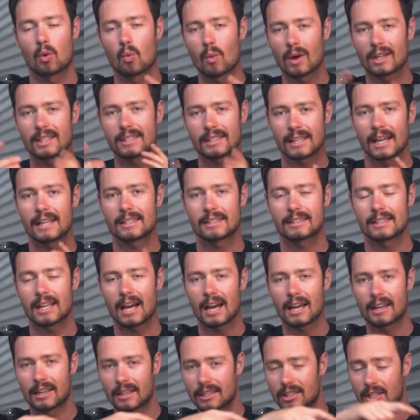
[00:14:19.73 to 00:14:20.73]
And once that's
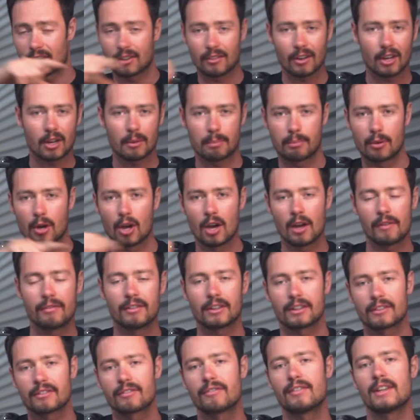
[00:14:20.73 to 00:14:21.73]
done, you've got a
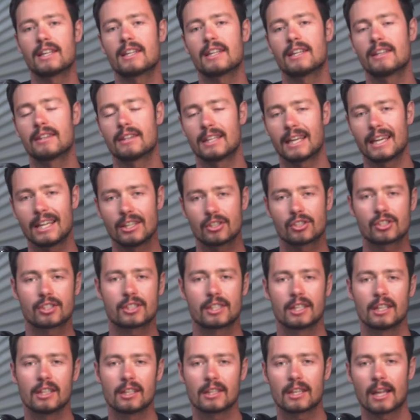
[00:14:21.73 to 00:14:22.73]
perfect fit in each
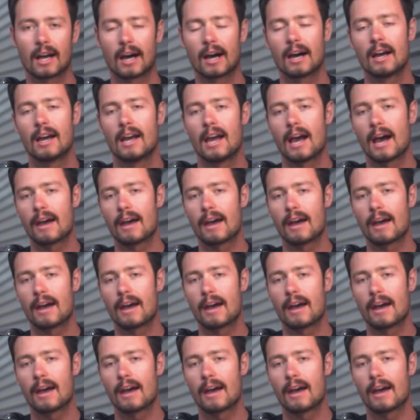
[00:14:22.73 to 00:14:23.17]
cylinder,